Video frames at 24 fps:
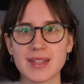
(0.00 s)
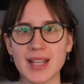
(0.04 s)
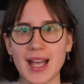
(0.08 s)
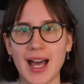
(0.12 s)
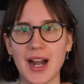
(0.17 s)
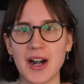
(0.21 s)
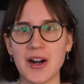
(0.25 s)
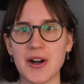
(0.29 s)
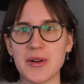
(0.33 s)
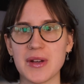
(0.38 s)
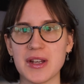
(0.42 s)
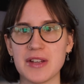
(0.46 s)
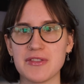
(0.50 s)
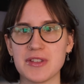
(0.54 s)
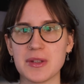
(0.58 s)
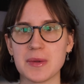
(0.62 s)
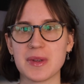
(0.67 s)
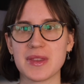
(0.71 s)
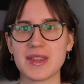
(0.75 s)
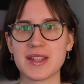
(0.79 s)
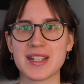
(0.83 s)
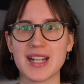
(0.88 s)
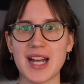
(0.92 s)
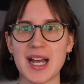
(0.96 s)
I don't know, iffy with
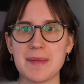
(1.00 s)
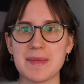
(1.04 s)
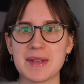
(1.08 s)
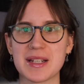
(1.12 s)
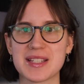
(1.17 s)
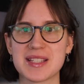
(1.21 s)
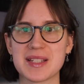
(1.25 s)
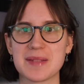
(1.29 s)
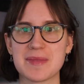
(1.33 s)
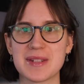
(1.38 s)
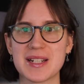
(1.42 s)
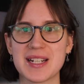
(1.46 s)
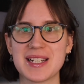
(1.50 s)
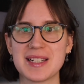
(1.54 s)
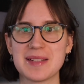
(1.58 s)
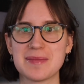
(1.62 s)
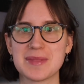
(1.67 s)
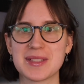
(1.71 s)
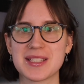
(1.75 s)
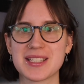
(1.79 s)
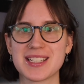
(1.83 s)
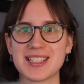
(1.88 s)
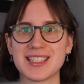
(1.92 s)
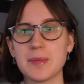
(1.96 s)
the timing
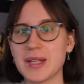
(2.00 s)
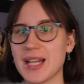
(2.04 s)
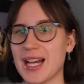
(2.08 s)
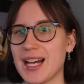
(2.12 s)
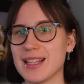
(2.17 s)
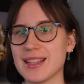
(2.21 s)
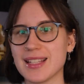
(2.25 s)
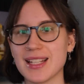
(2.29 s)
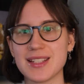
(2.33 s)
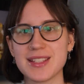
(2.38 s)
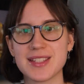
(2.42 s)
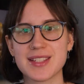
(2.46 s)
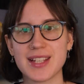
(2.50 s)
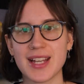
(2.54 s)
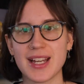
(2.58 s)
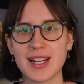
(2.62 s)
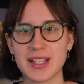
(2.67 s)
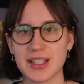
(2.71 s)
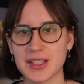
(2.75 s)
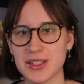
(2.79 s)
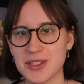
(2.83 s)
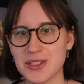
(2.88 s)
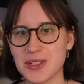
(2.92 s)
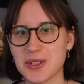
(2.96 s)
sometimes. But yeah, let's get
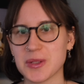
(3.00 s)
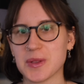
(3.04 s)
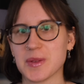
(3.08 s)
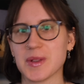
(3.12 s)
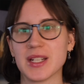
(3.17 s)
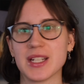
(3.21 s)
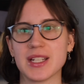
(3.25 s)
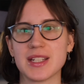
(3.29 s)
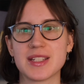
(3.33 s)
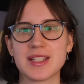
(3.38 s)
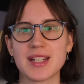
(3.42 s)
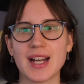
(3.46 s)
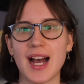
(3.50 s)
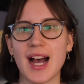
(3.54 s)
into it.